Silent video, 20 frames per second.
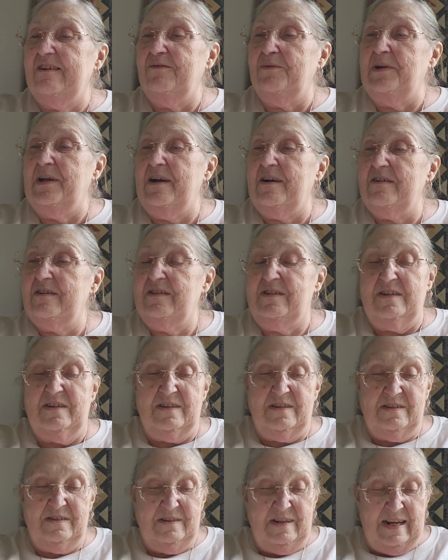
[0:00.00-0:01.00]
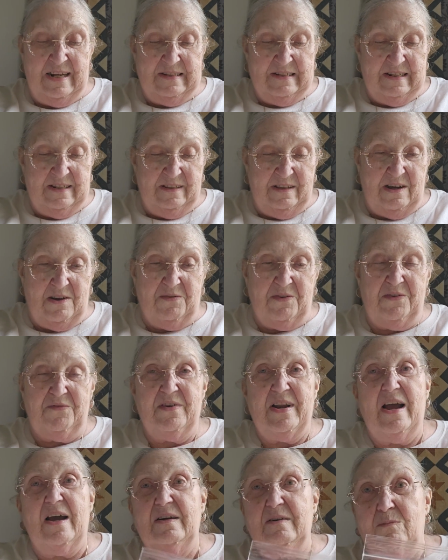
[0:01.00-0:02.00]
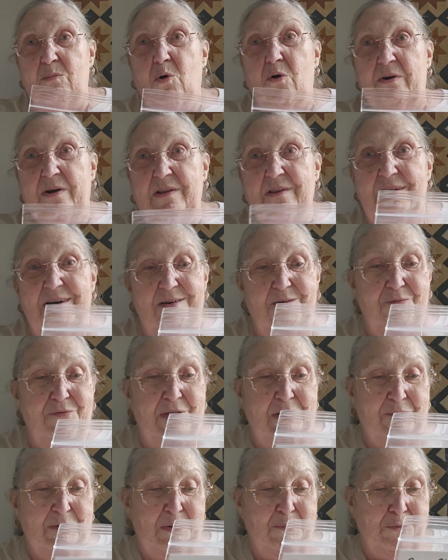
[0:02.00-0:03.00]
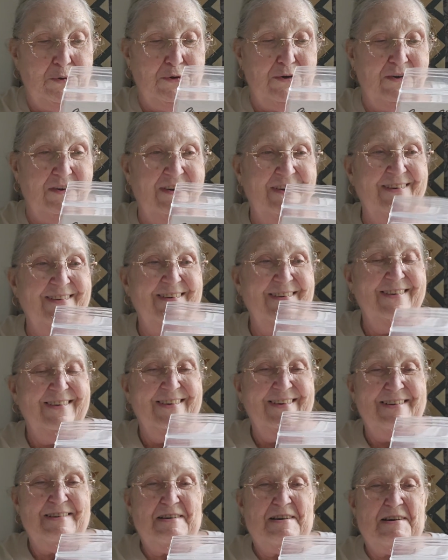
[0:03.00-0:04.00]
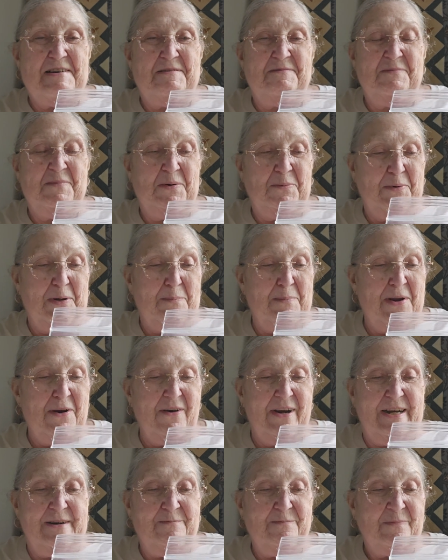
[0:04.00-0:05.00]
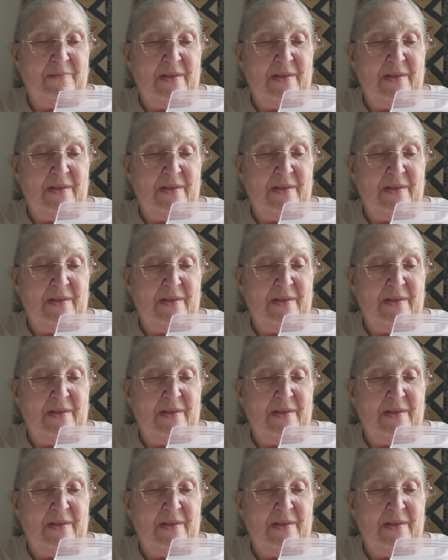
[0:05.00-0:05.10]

we are still as in love, if not more in love than we were when we married.